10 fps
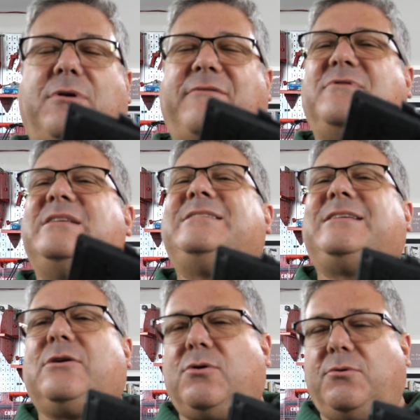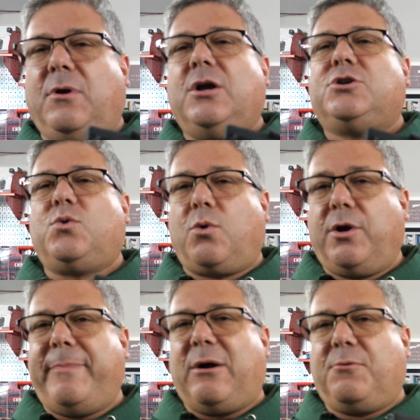have zero to worry
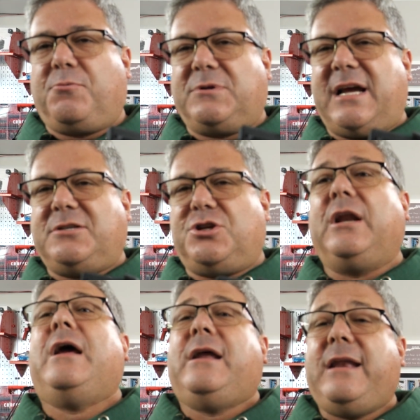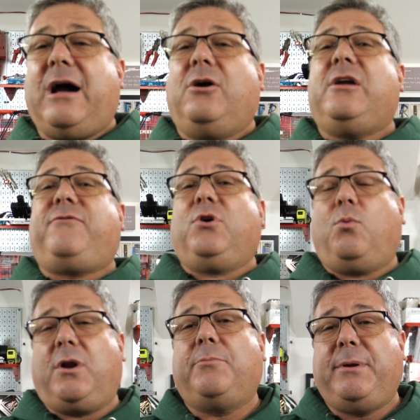about with retention. Now, if you're
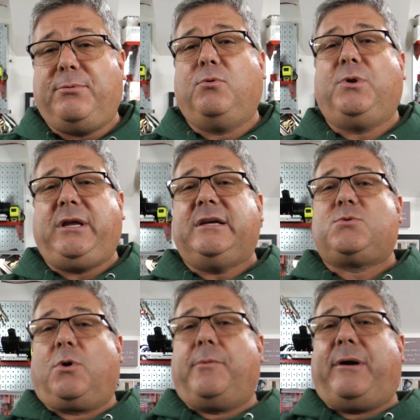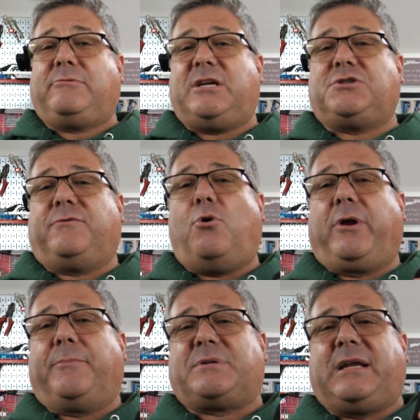one of the people who really is worried about retention of
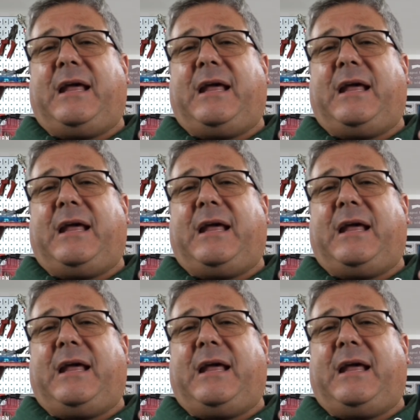holding upside